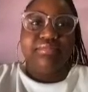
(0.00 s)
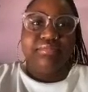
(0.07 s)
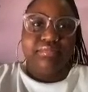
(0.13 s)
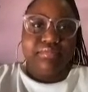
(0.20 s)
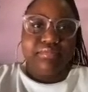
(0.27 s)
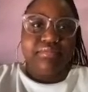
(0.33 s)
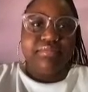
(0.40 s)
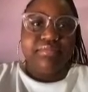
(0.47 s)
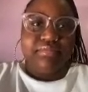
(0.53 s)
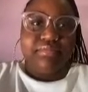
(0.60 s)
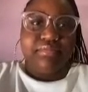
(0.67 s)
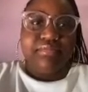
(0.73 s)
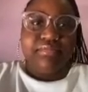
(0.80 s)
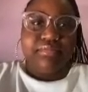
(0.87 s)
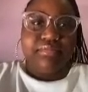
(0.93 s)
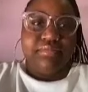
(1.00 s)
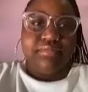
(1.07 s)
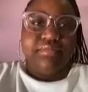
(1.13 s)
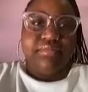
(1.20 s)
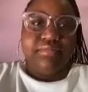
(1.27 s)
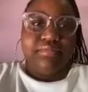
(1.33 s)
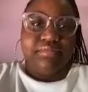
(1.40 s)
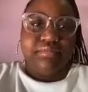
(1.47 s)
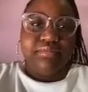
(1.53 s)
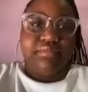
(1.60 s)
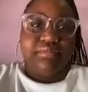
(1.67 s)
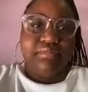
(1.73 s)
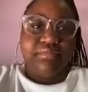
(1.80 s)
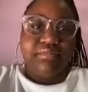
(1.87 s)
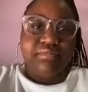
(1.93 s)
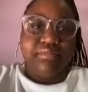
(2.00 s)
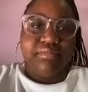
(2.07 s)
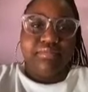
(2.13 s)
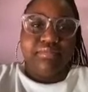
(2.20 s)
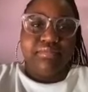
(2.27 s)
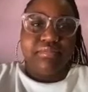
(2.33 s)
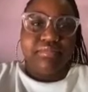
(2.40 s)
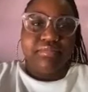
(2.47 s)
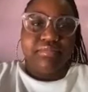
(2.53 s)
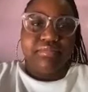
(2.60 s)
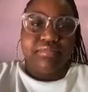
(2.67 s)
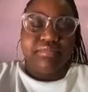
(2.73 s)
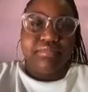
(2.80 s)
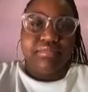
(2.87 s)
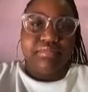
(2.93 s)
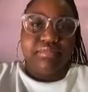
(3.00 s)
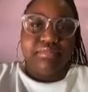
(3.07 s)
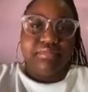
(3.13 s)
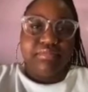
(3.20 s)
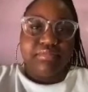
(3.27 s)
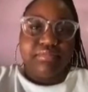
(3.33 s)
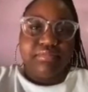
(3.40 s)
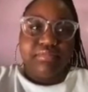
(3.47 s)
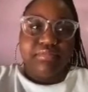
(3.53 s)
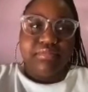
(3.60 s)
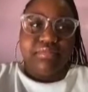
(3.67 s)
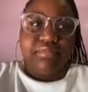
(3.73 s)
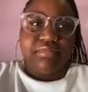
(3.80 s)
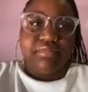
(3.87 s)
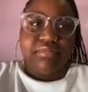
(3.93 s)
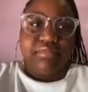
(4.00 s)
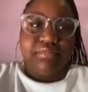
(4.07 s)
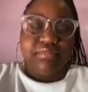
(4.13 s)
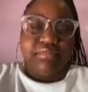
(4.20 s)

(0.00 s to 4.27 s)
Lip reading: (not speaking)